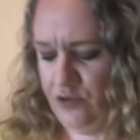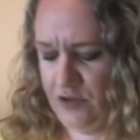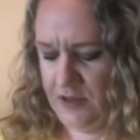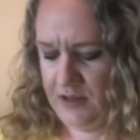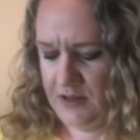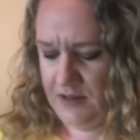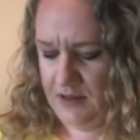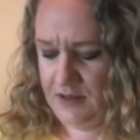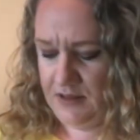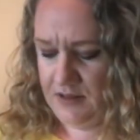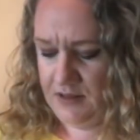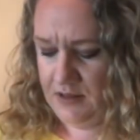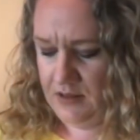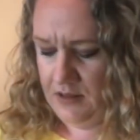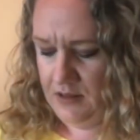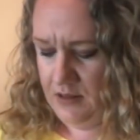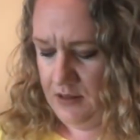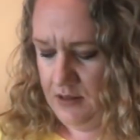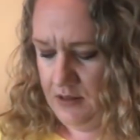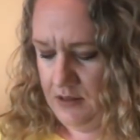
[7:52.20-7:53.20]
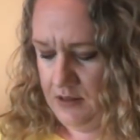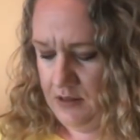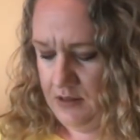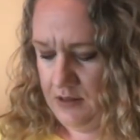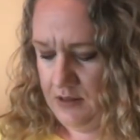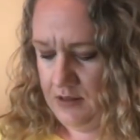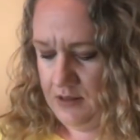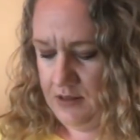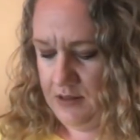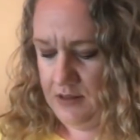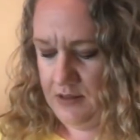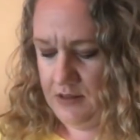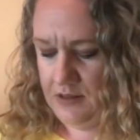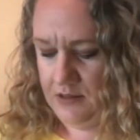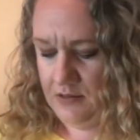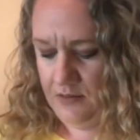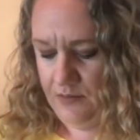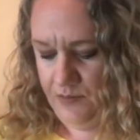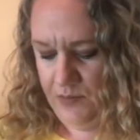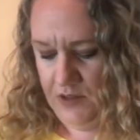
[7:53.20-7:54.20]
it is,
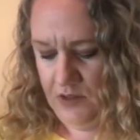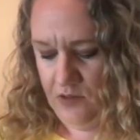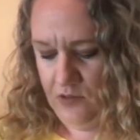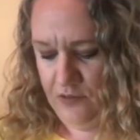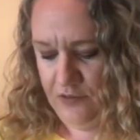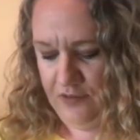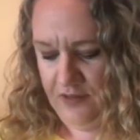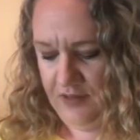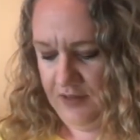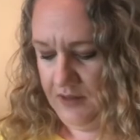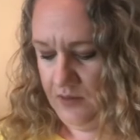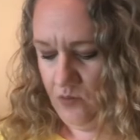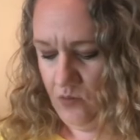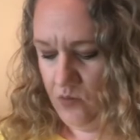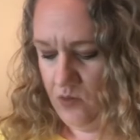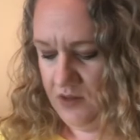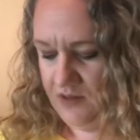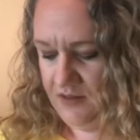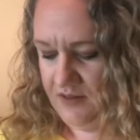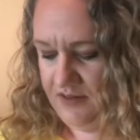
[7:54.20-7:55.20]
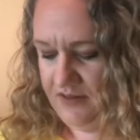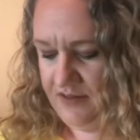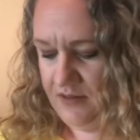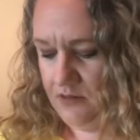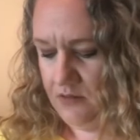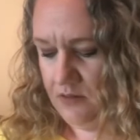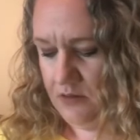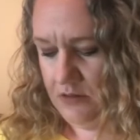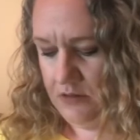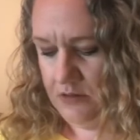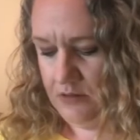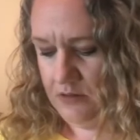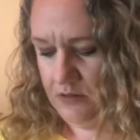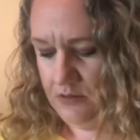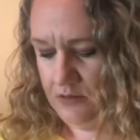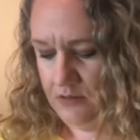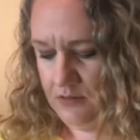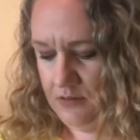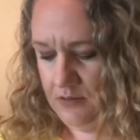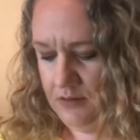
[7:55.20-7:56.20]
and been used like once.
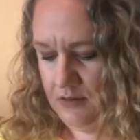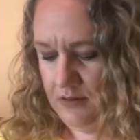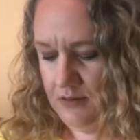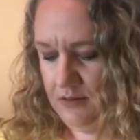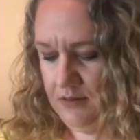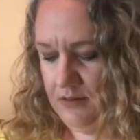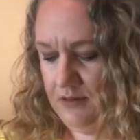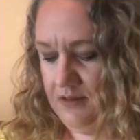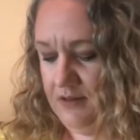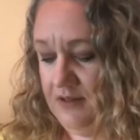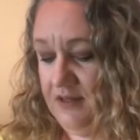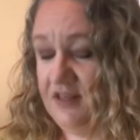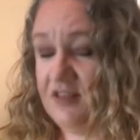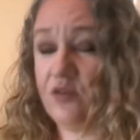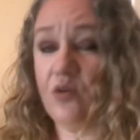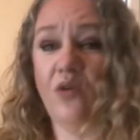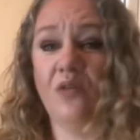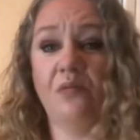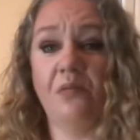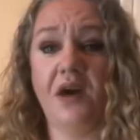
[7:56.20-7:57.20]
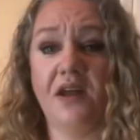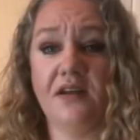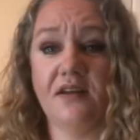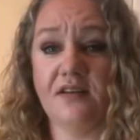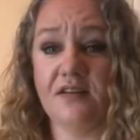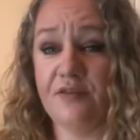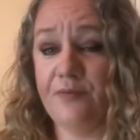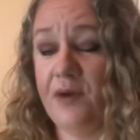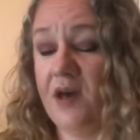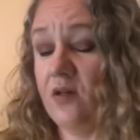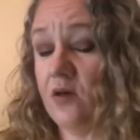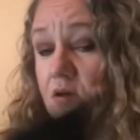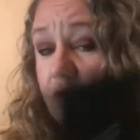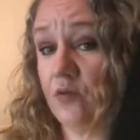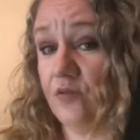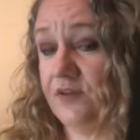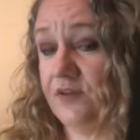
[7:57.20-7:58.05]
It's got the mirror as well, and all the